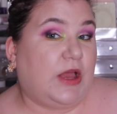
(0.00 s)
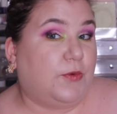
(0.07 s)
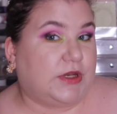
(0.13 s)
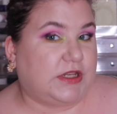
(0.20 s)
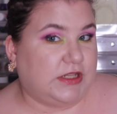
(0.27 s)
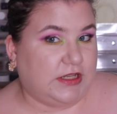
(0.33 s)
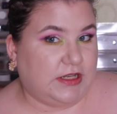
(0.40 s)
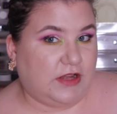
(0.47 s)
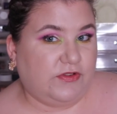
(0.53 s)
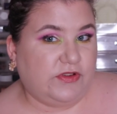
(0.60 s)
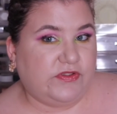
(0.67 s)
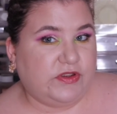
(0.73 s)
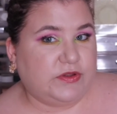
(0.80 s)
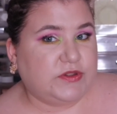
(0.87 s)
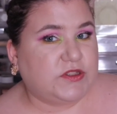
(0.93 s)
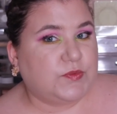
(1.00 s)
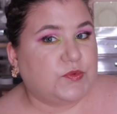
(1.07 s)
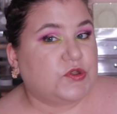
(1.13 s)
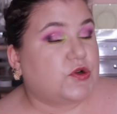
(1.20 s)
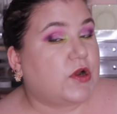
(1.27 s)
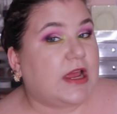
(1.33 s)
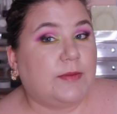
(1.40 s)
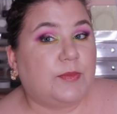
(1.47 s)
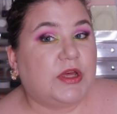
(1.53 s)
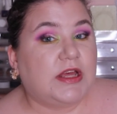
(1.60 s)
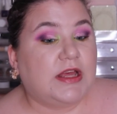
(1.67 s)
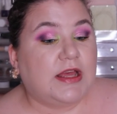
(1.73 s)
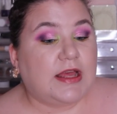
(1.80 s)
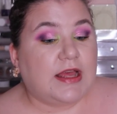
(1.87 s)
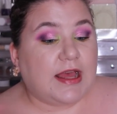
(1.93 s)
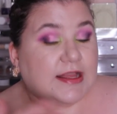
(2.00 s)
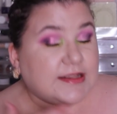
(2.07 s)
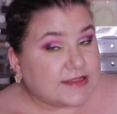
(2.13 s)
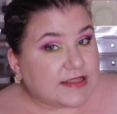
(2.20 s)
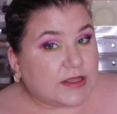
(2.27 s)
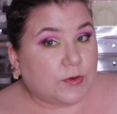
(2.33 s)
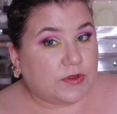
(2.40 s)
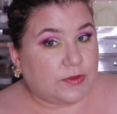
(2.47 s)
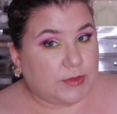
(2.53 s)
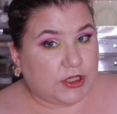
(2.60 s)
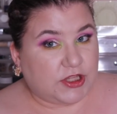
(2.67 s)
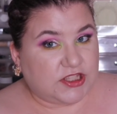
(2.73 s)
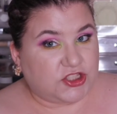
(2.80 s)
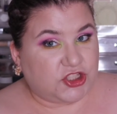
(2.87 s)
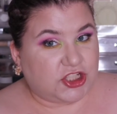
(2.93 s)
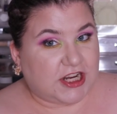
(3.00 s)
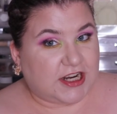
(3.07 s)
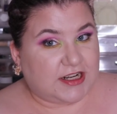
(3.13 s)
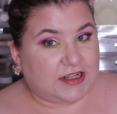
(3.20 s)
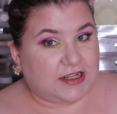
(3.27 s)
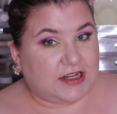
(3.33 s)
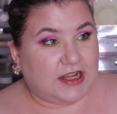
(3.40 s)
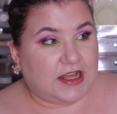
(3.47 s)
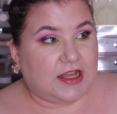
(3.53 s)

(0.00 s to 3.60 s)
I would love if you'd subscribe and stay with me on this channel.